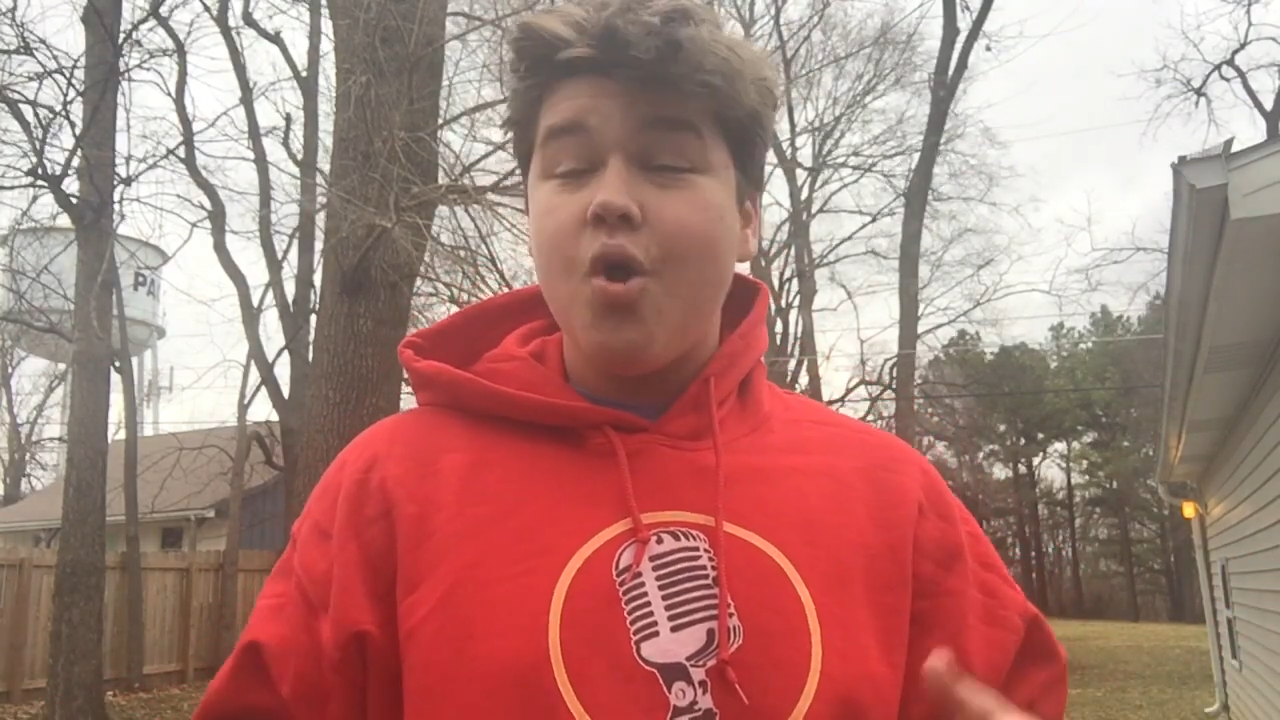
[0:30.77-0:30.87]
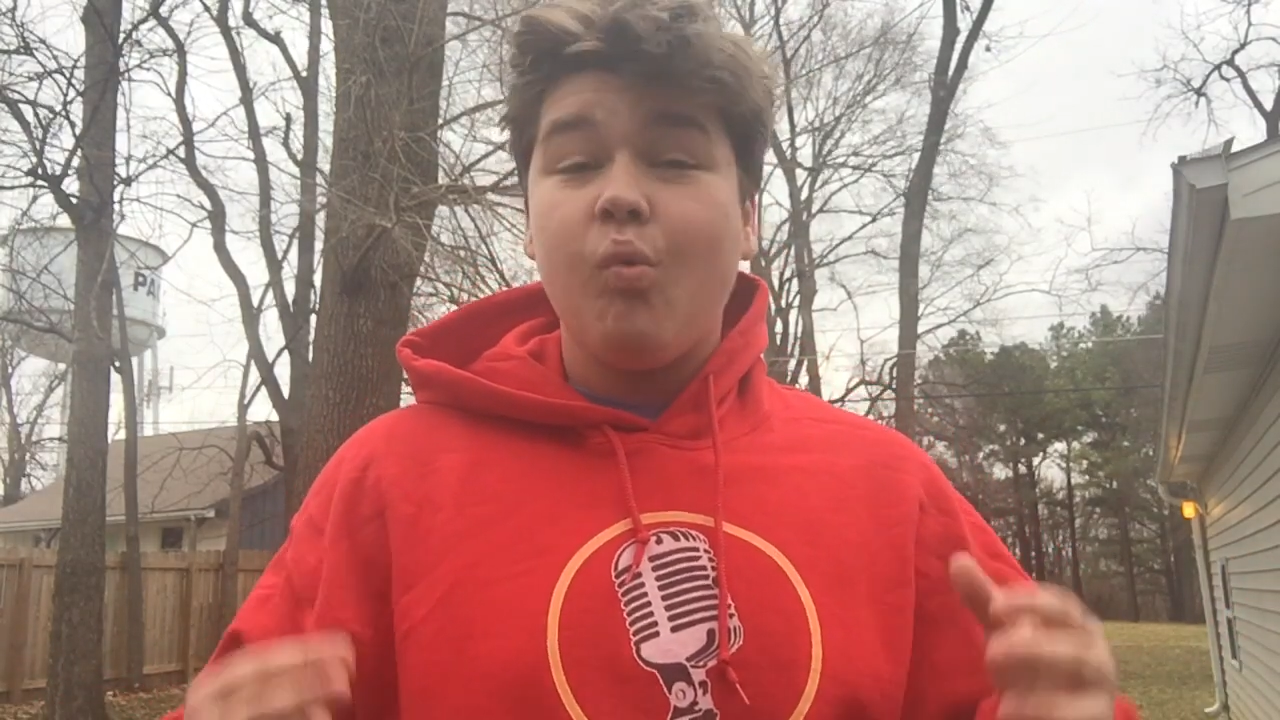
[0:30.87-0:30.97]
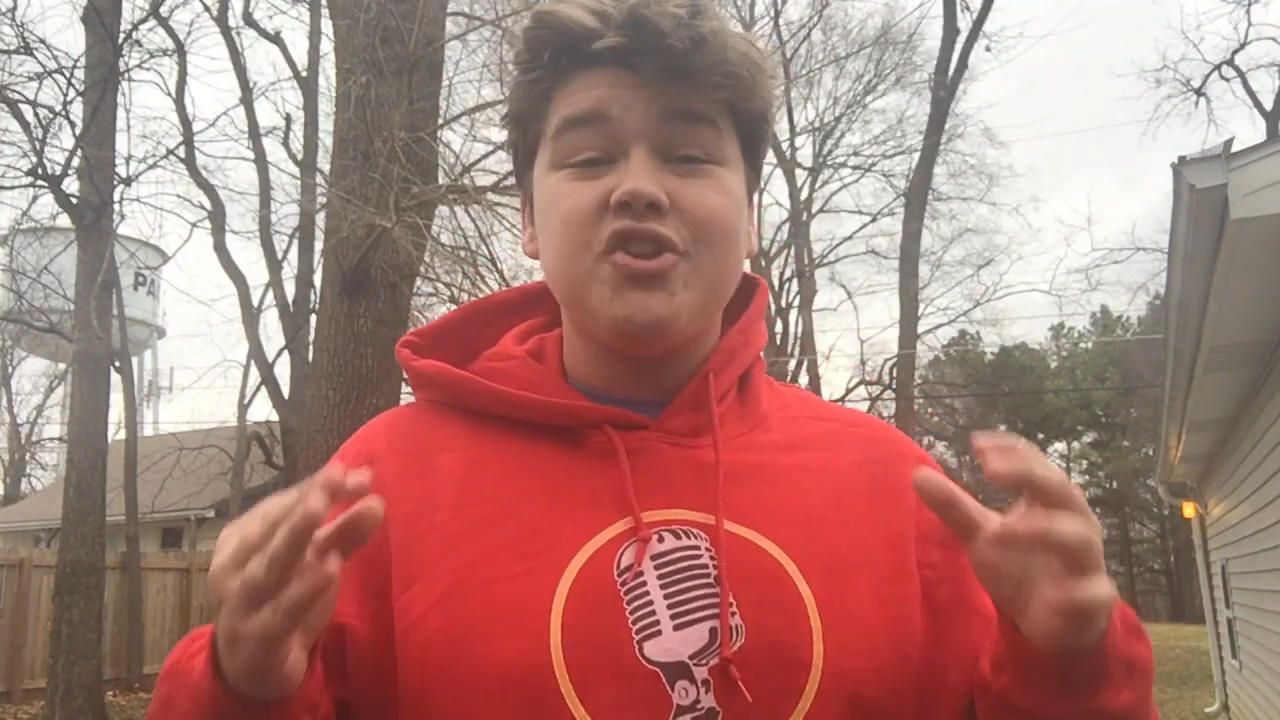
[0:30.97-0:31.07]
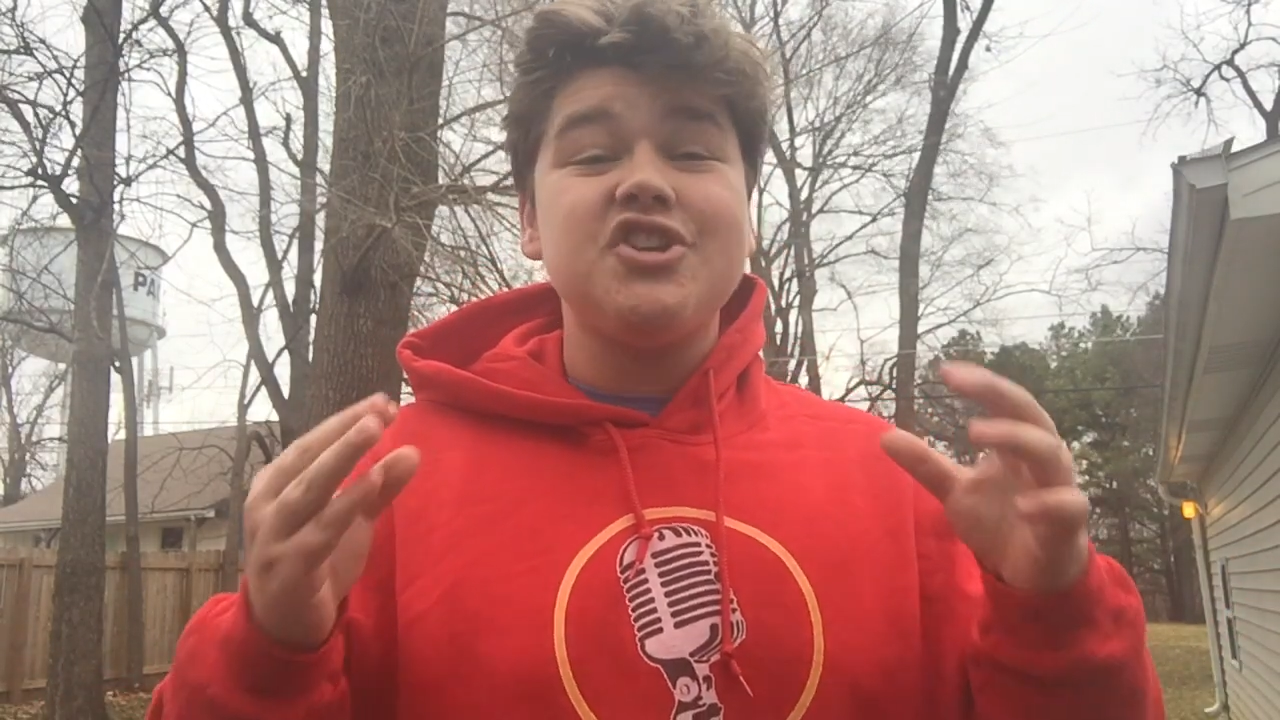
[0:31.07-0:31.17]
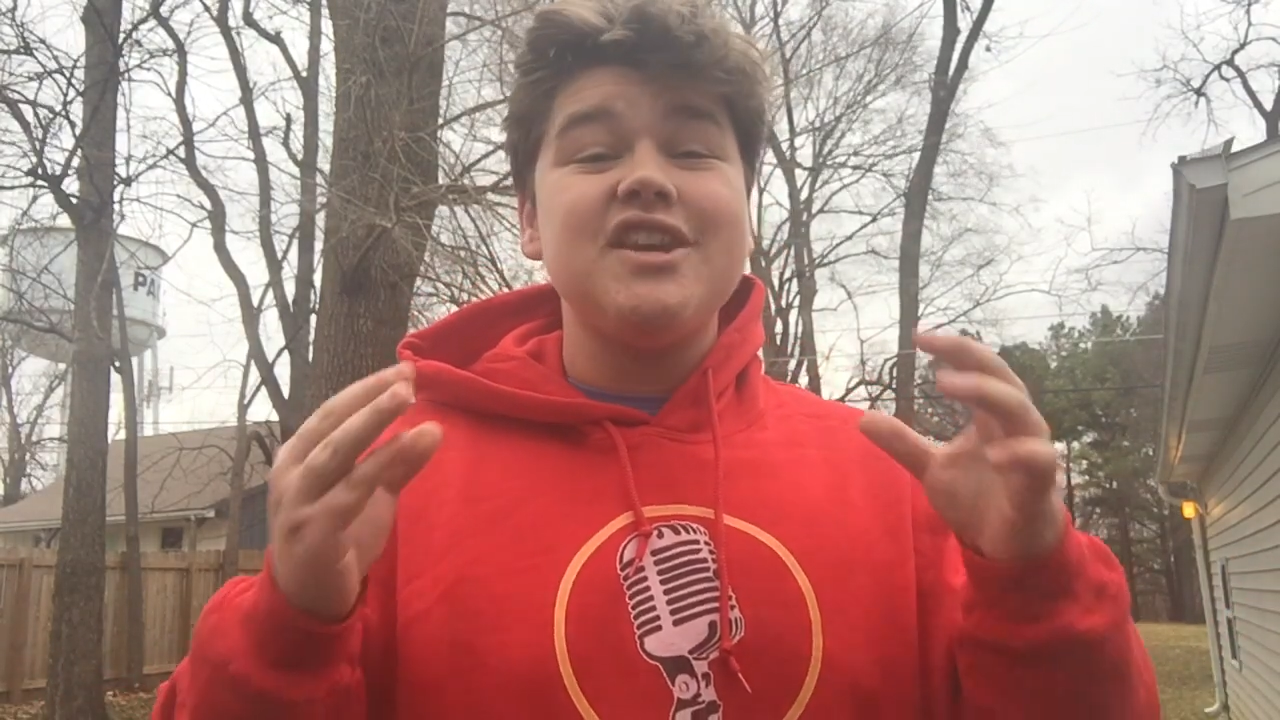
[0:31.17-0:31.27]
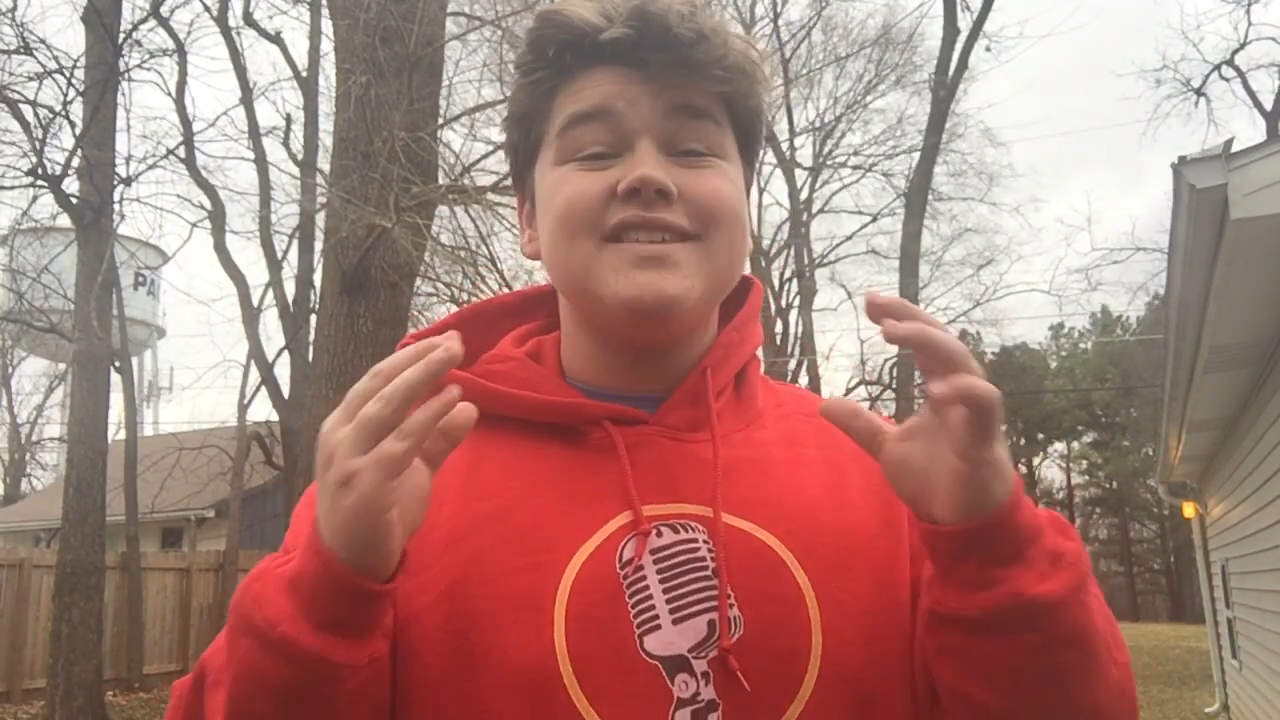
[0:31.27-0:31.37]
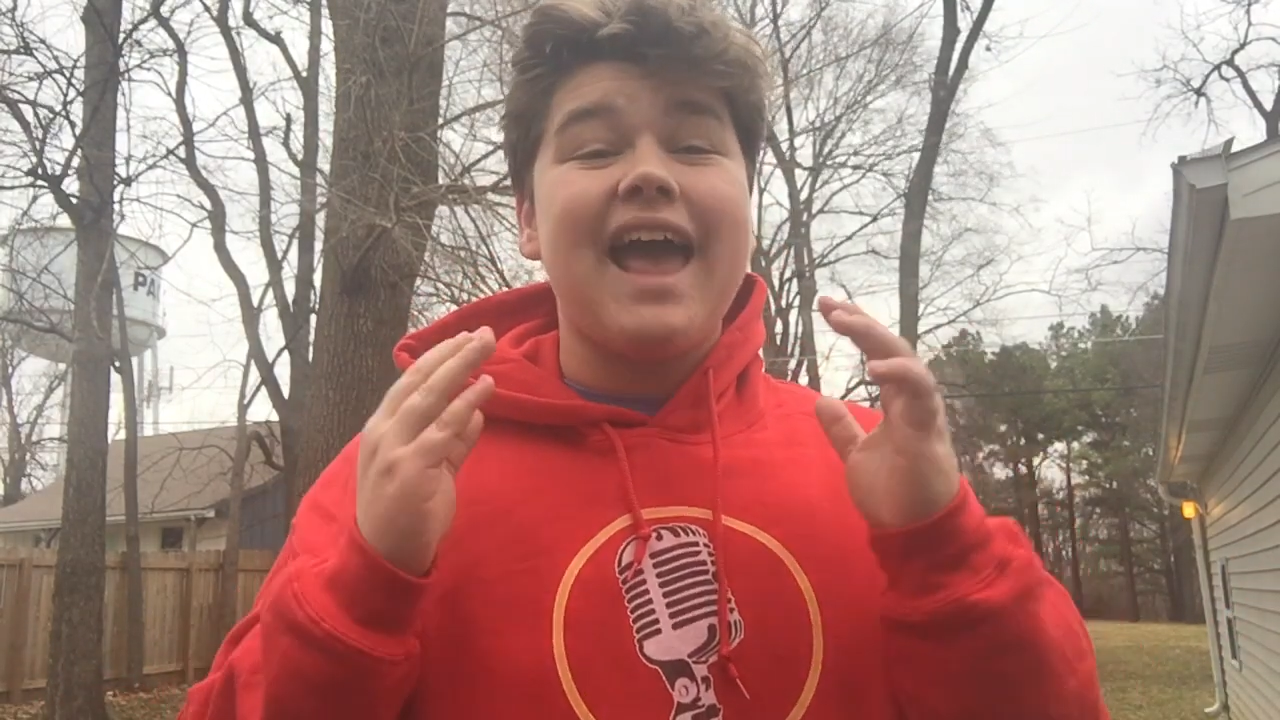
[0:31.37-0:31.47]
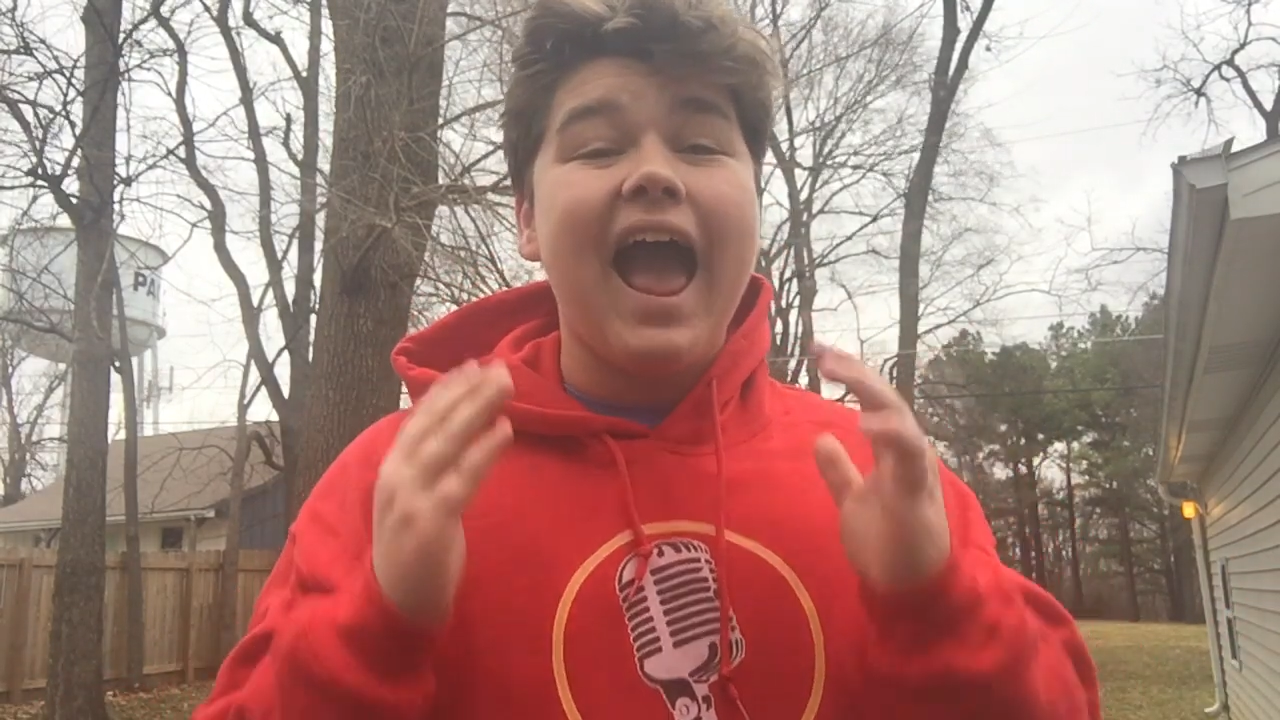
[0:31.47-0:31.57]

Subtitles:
which is